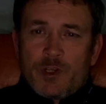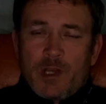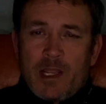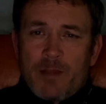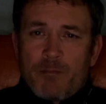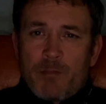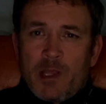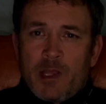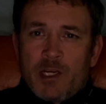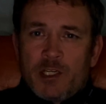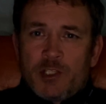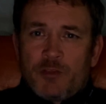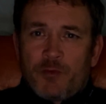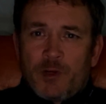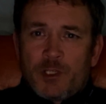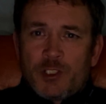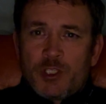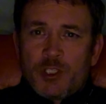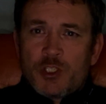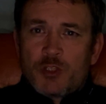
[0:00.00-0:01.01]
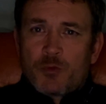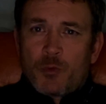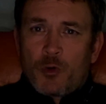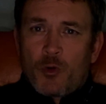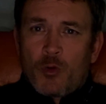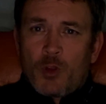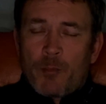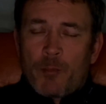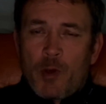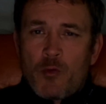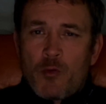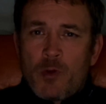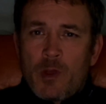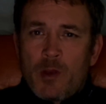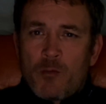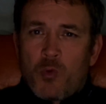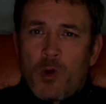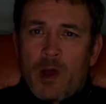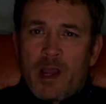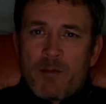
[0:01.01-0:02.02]
nightmarish visions were all about
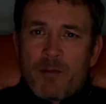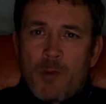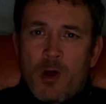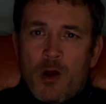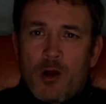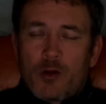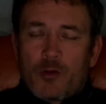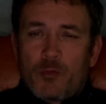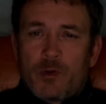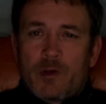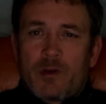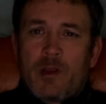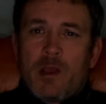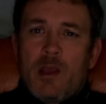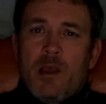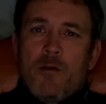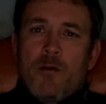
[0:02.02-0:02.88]
and why Mark would